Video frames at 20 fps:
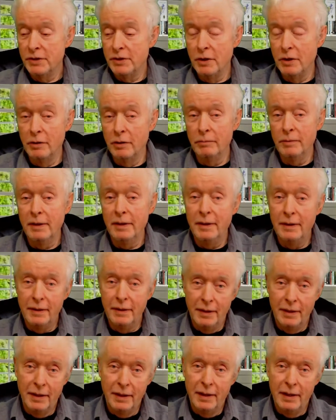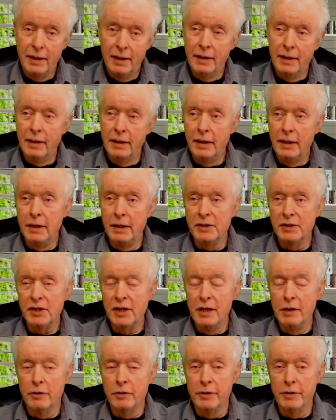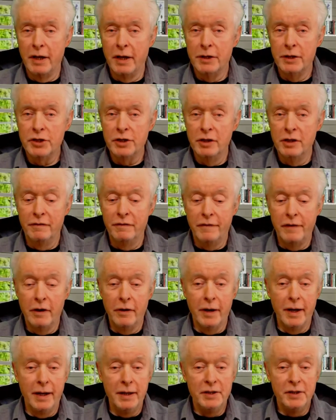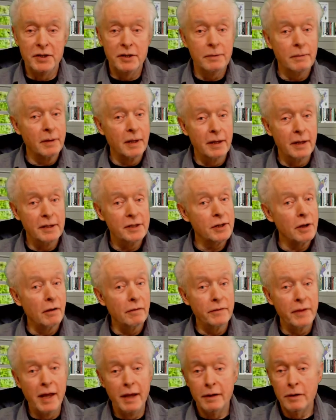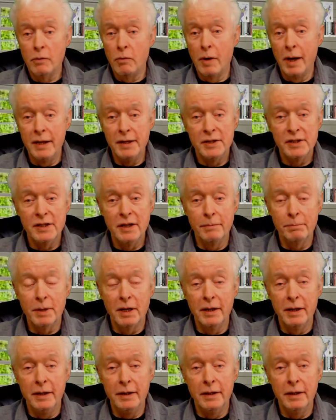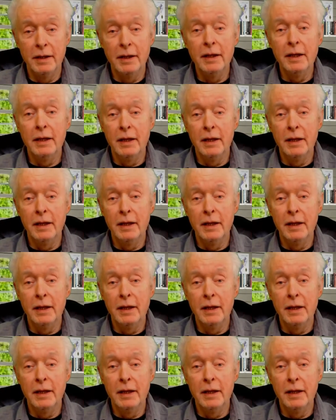So hence the introduction of ferrites. They solve that quite simply.